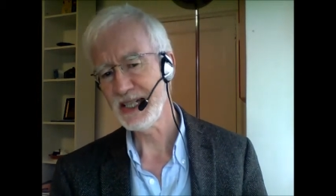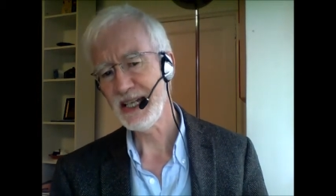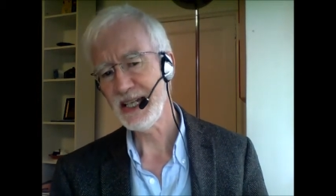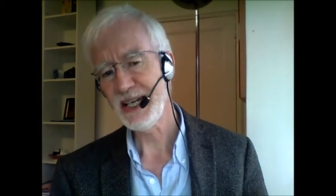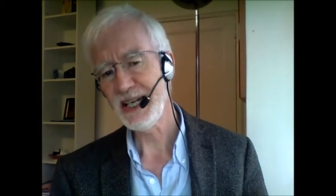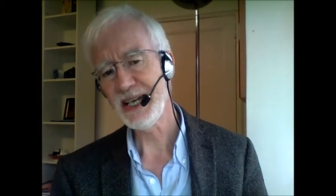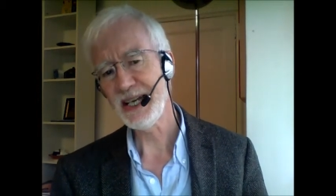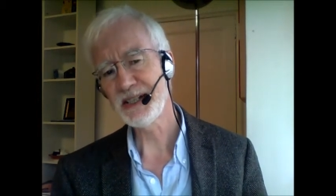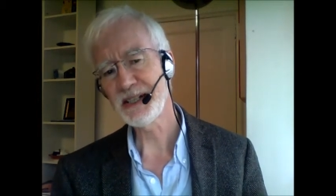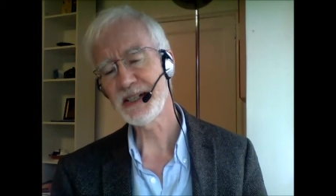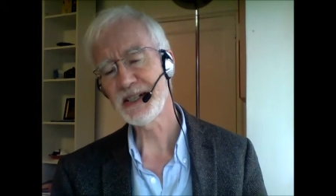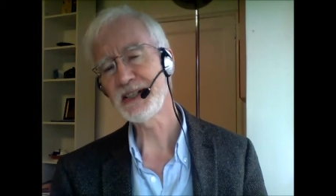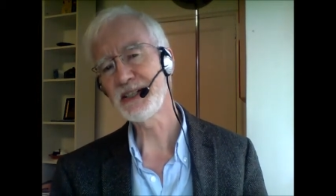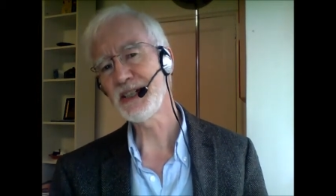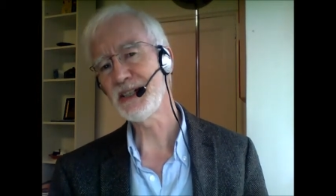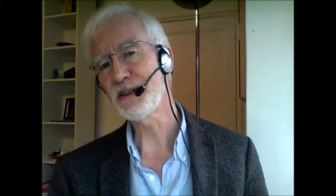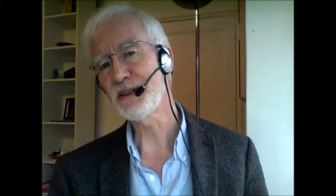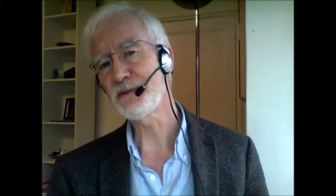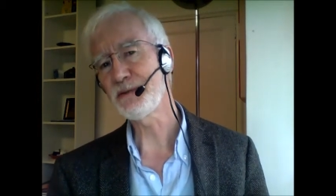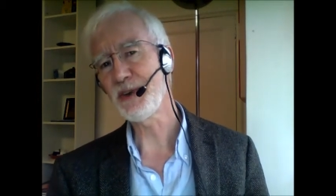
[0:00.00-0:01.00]
had
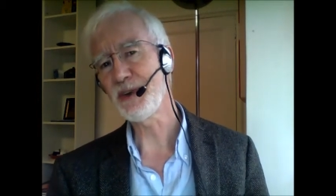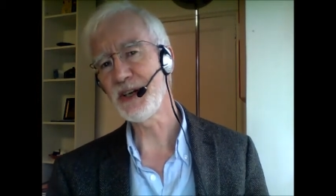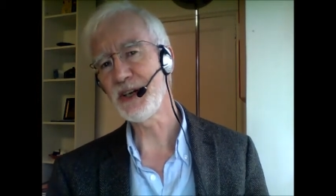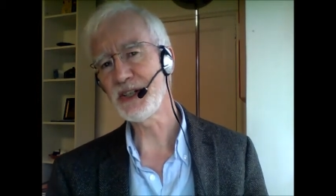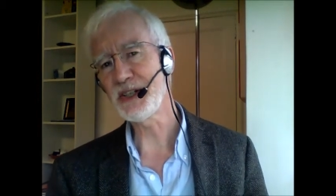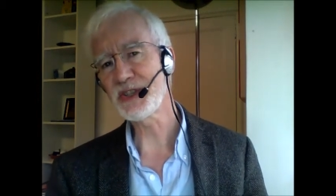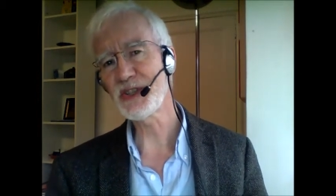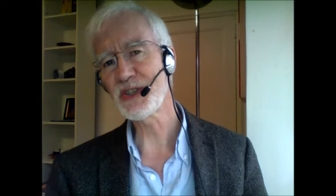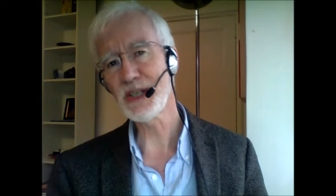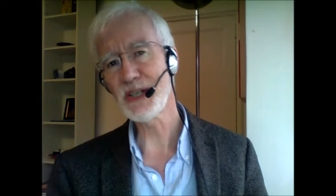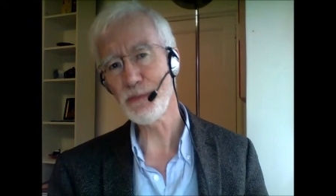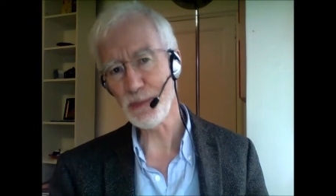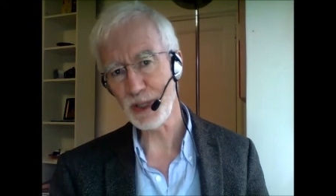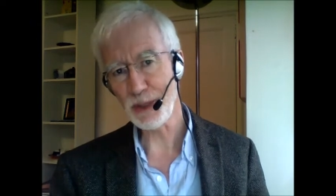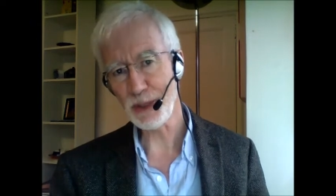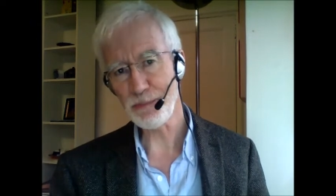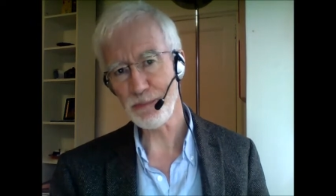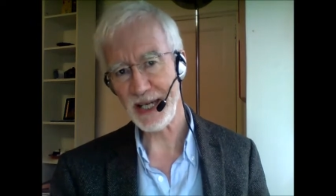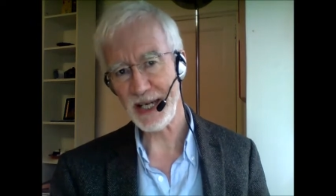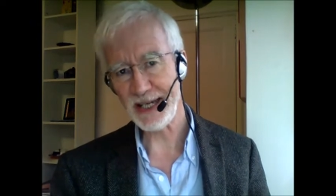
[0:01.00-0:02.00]
identified a similar
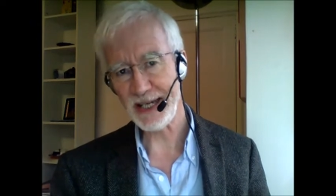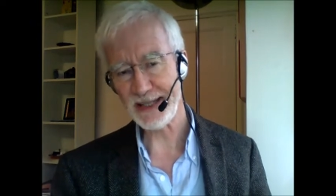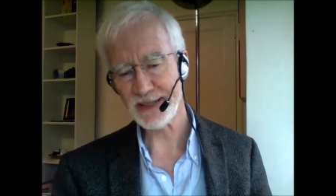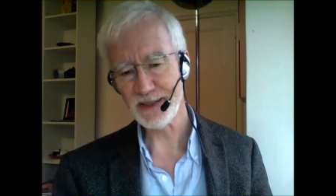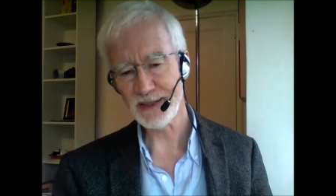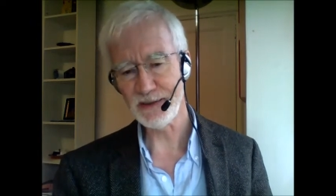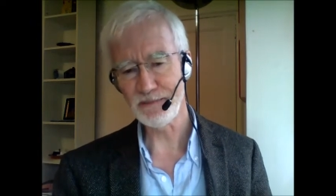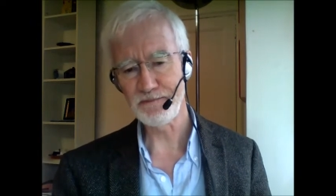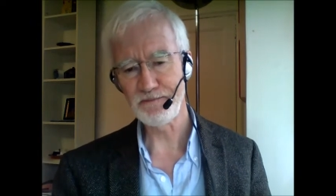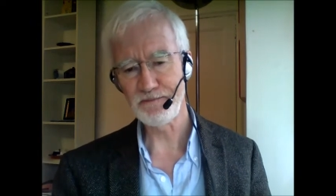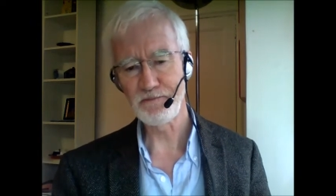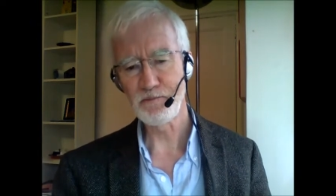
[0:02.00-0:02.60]
pattern,